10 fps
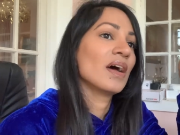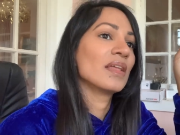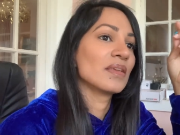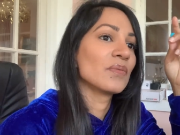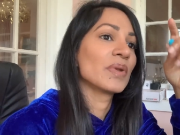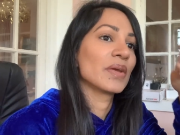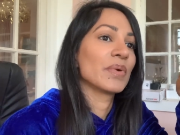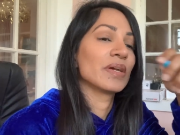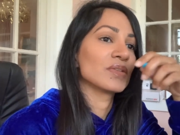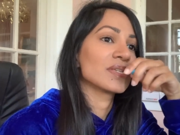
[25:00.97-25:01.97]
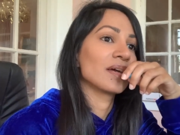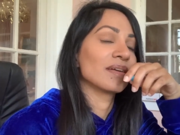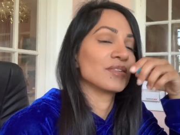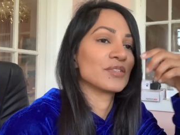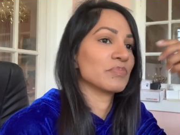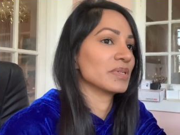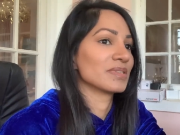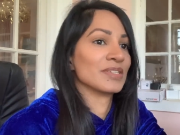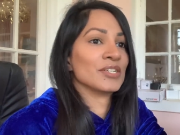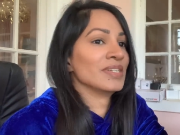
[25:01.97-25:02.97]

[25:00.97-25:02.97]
And then when I went outside, I just burst into